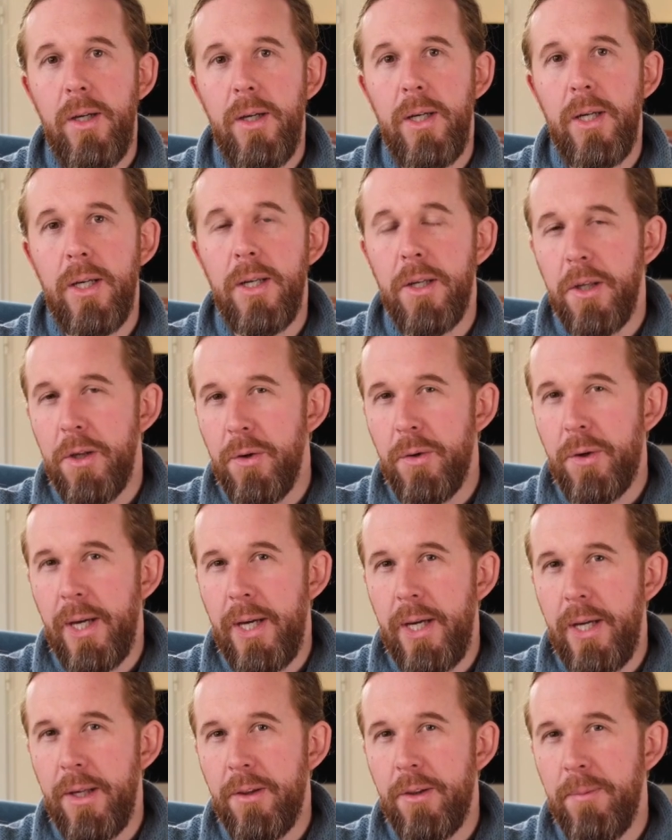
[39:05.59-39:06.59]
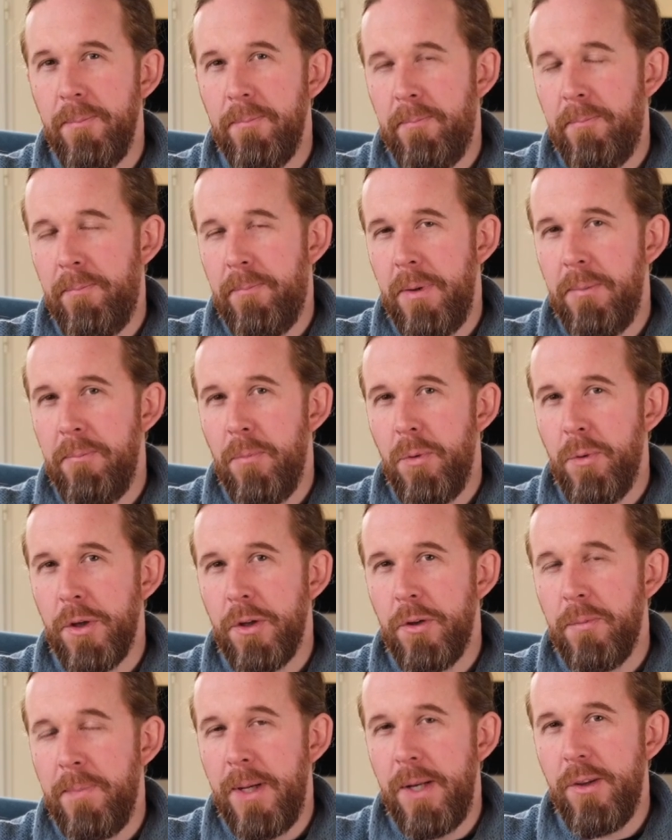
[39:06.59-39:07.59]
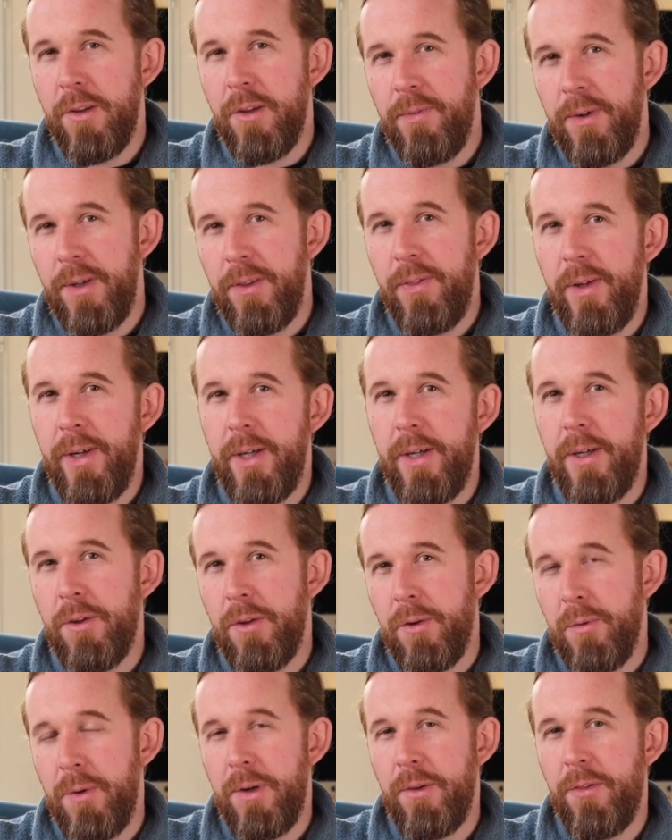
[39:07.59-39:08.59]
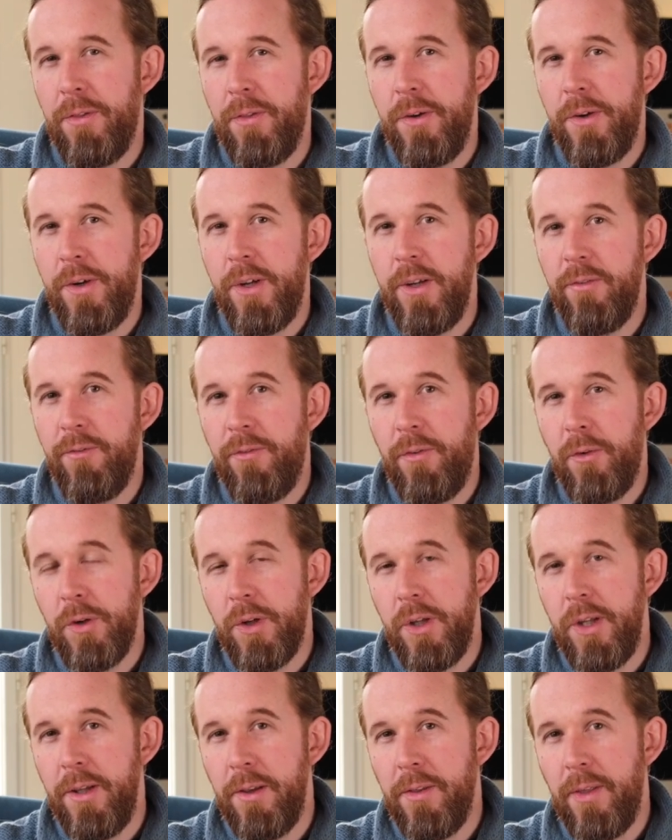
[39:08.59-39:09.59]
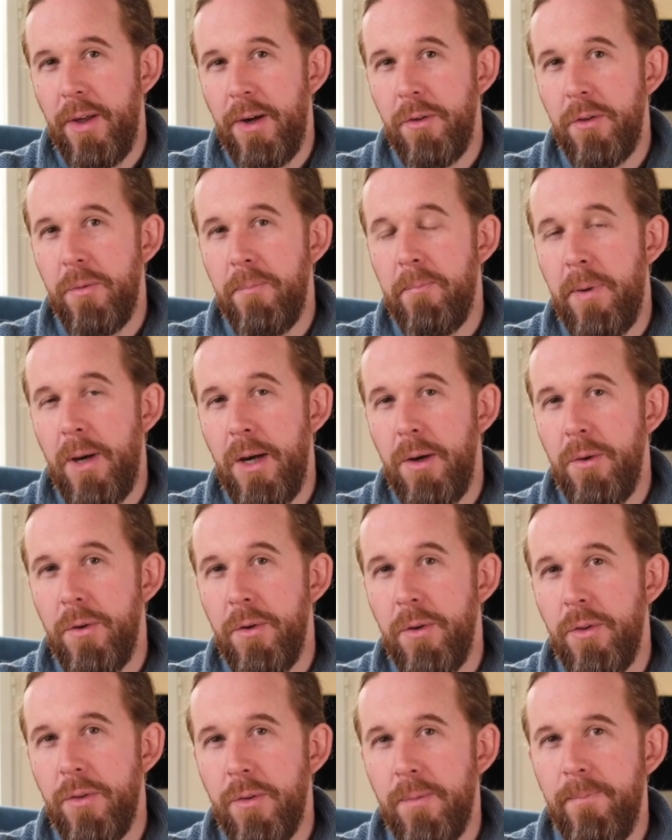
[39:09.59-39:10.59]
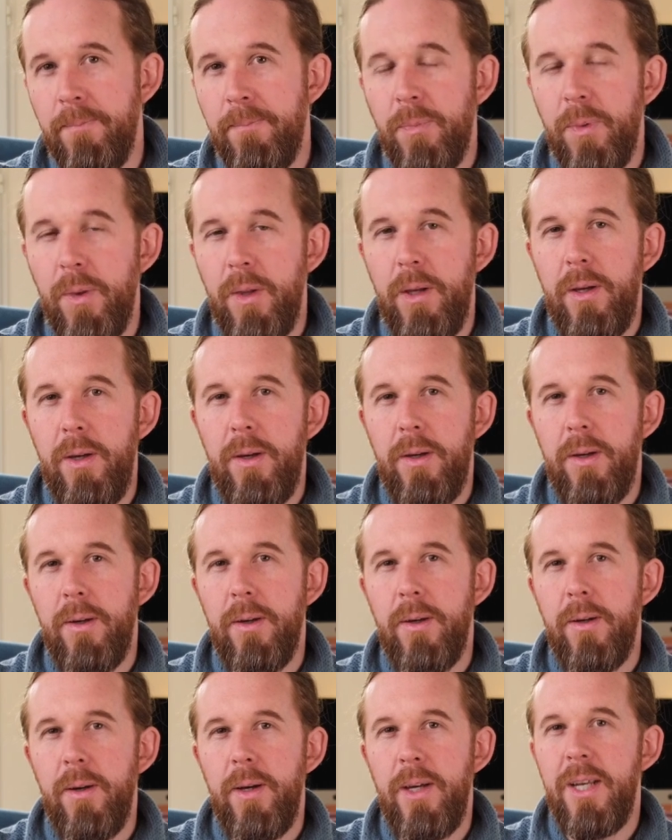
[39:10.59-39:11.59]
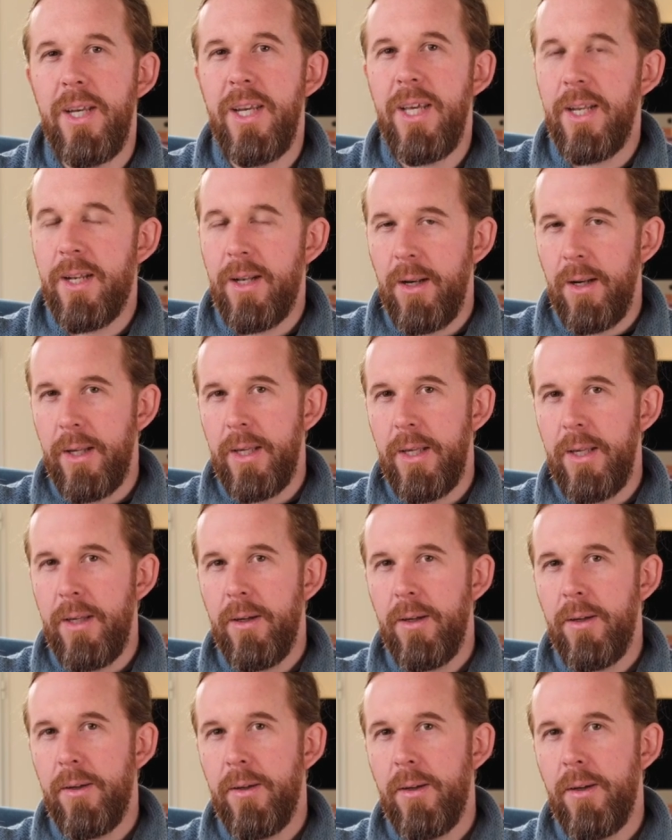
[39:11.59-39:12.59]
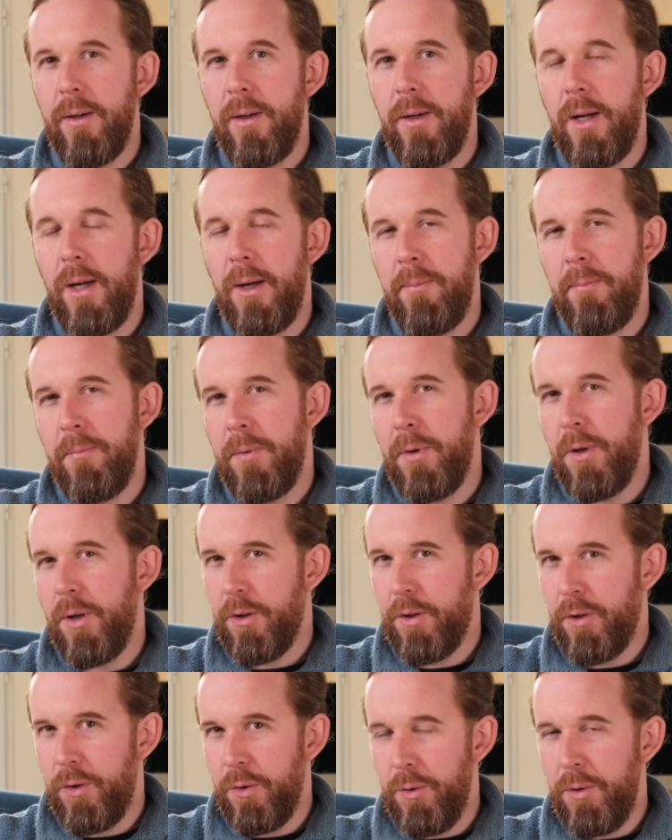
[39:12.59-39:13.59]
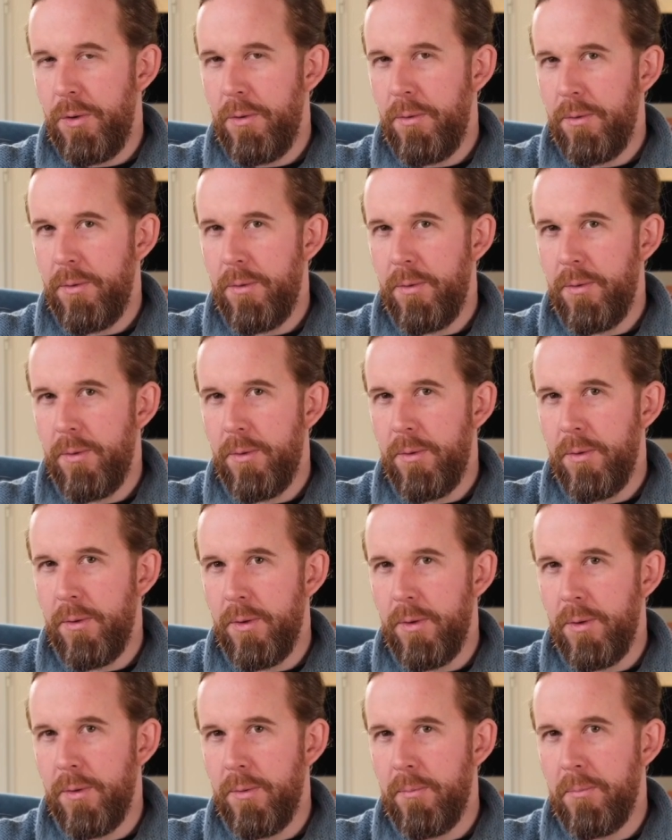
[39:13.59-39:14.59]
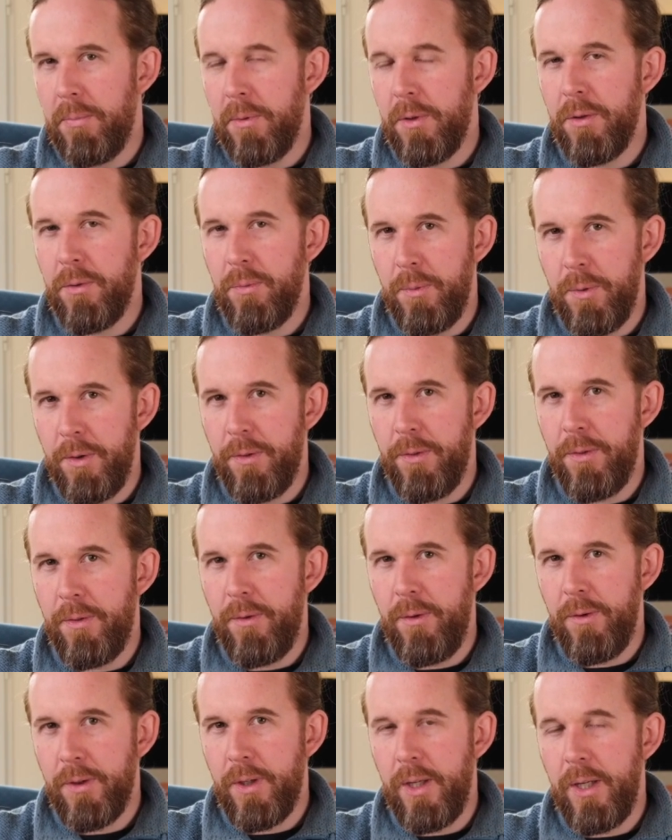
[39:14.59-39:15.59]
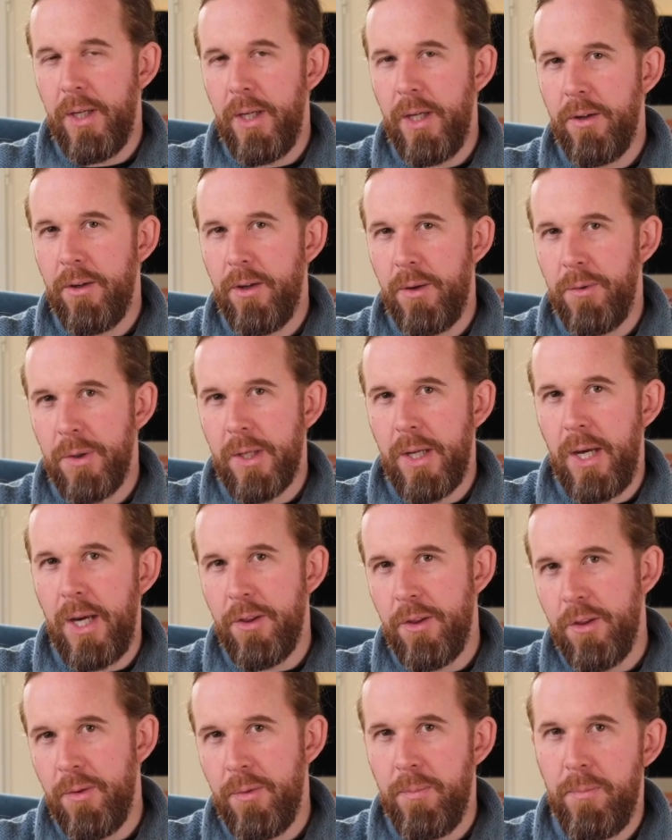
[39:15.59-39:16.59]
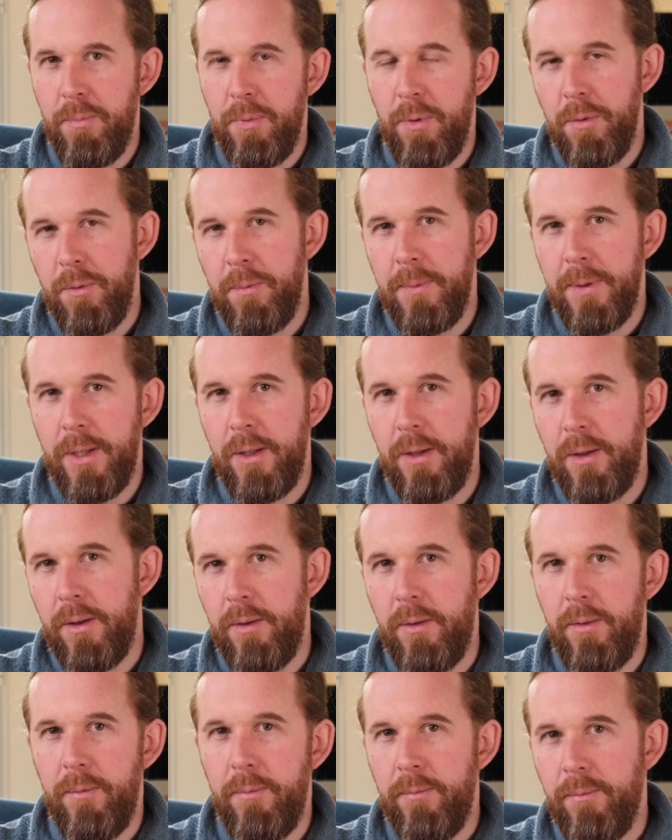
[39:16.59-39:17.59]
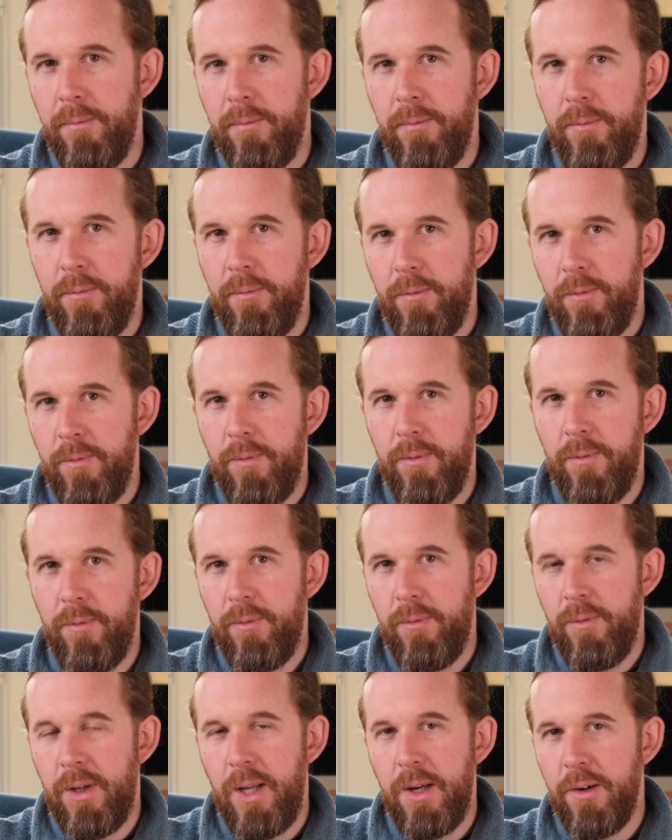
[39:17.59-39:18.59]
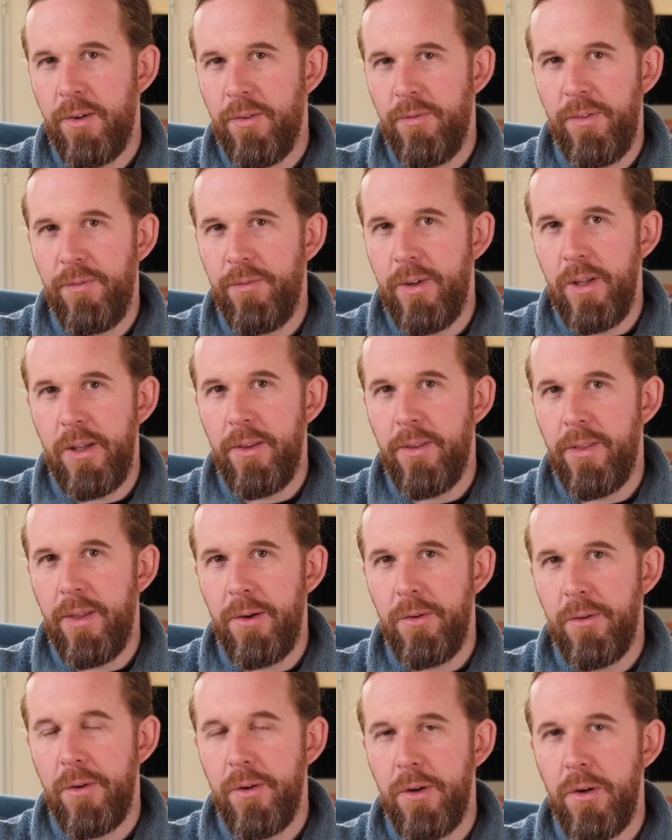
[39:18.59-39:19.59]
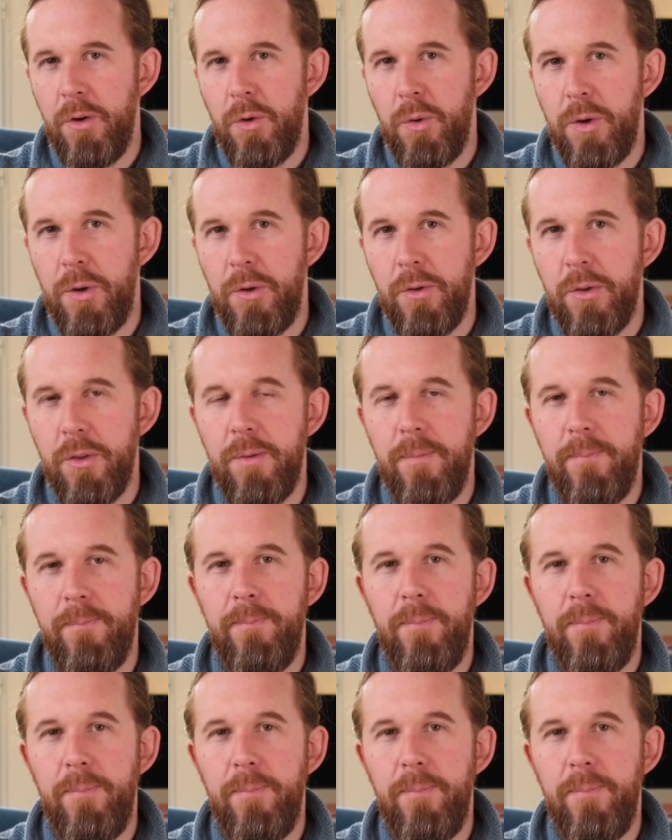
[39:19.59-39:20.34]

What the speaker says: In the UK, it's a bit more expensive, I think. It's around 14,000 pounds. In Italy, I'm not sure, but it's worth looking at. I would guess probably 10 to 15,000 euros.